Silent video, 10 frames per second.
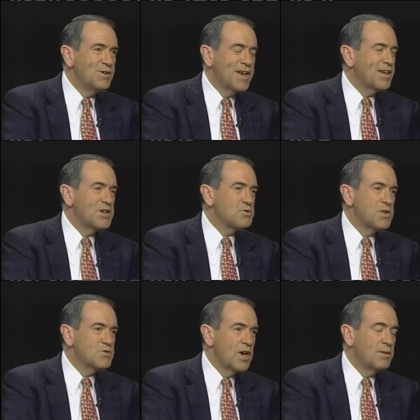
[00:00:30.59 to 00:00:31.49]
not a country
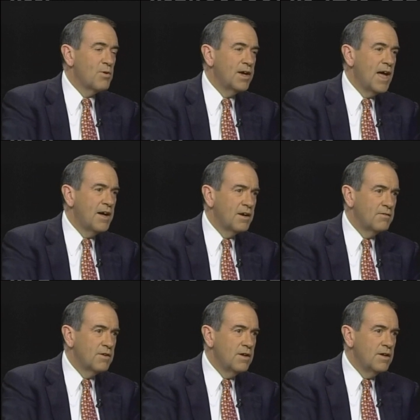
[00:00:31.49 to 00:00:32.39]
they're trying to break out of.
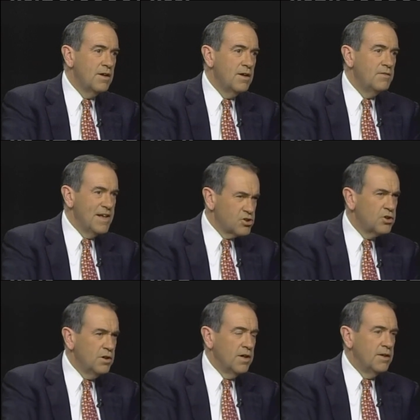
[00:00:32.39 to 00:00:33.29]
That's
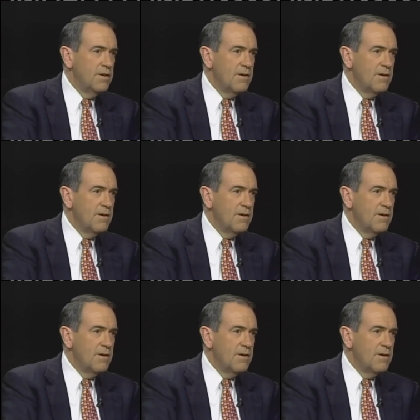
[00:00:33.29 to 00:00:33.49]
good.